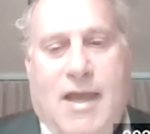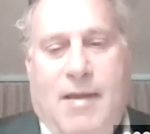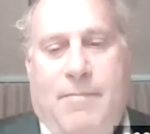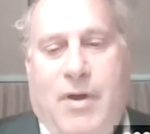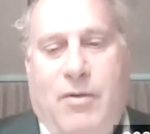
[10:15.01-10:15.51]

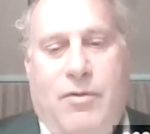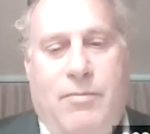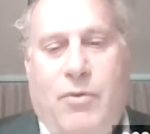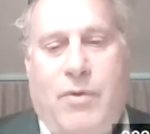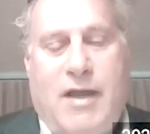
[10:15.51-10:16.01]
But
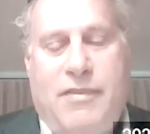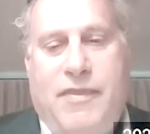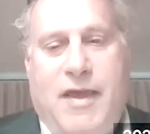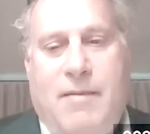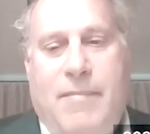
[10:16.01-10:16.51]
when I
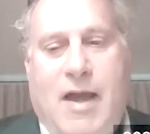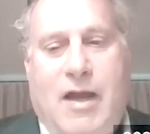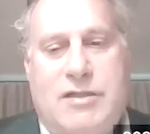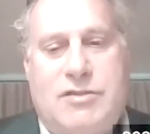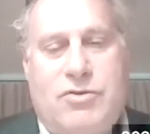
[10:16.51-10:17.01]
think
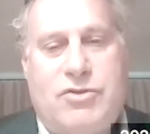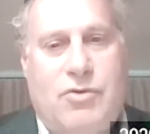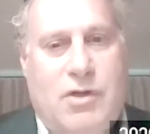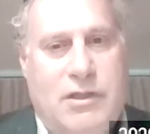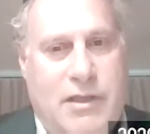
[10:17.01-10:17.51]
about it, it's those
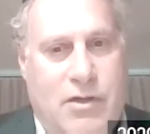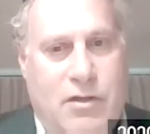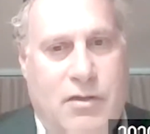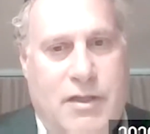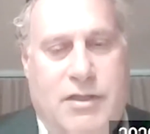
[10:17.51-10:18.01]
sort of
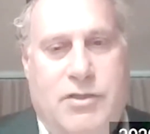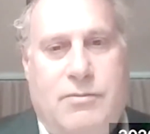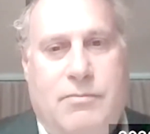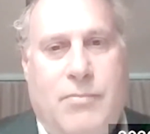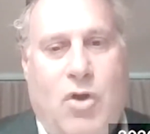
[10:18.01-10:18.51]
little
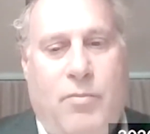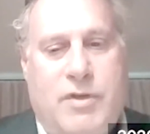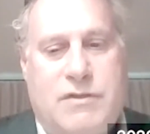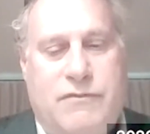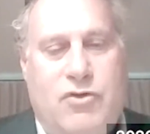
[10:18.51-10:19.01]

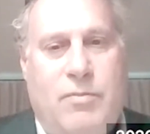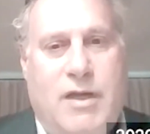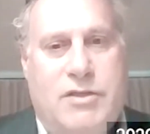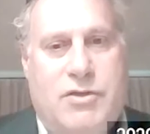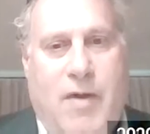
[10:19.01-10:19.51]
moments of
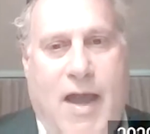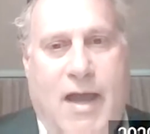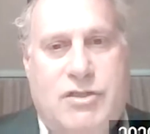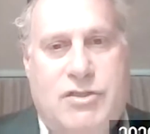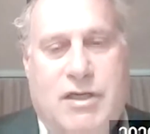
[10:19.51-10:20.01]
human
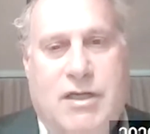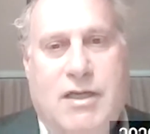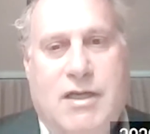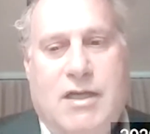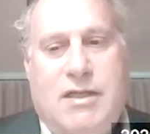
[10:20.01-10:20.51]
interaction
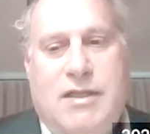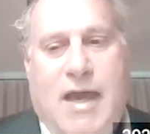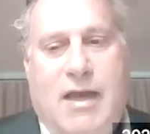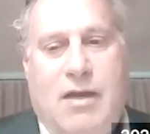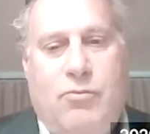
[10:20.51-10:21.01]

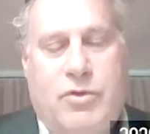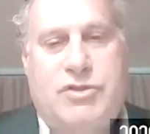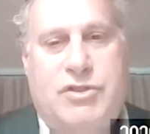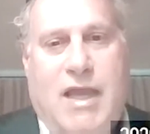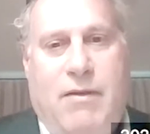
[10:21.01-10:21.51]
that will
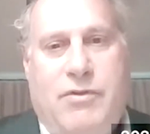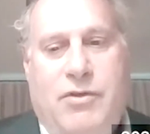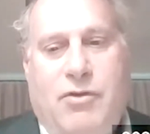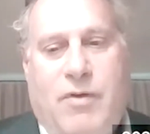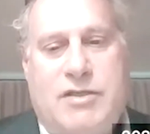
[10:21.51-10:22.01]
stay with
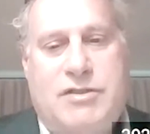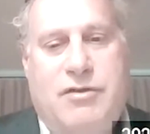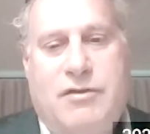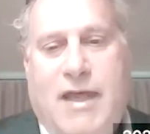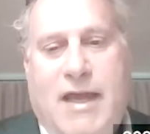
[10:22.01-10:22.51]
you the rest of
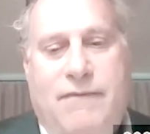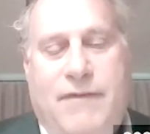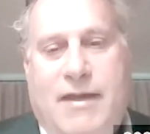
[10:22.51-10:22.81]
your life.